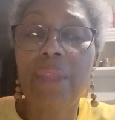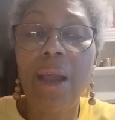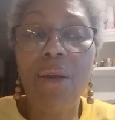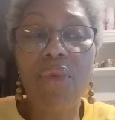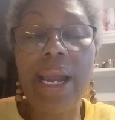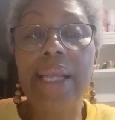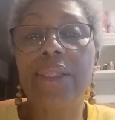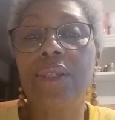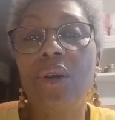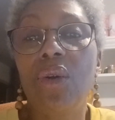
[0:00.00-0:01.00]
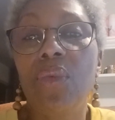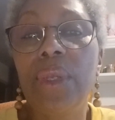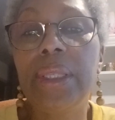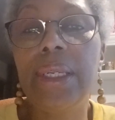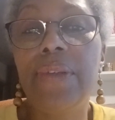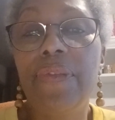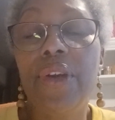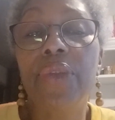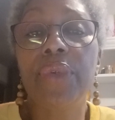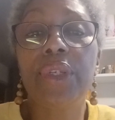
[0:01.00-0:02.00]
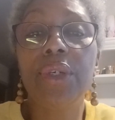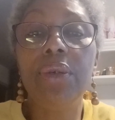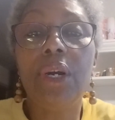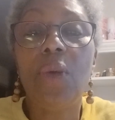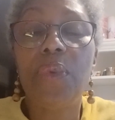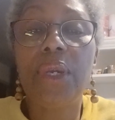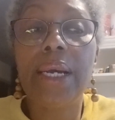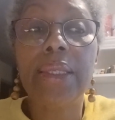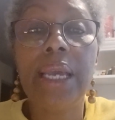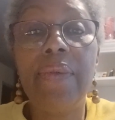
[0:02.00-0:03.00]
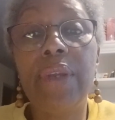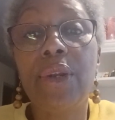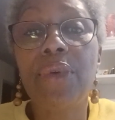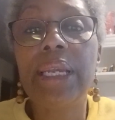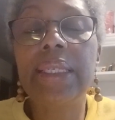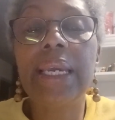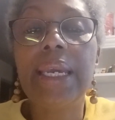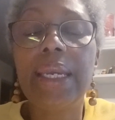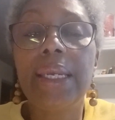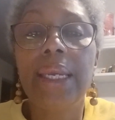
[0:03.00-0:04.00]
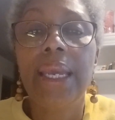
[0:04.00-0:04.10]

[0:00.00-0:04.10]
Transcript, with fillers: All right. So with any further ado, I hope you guys are having a great day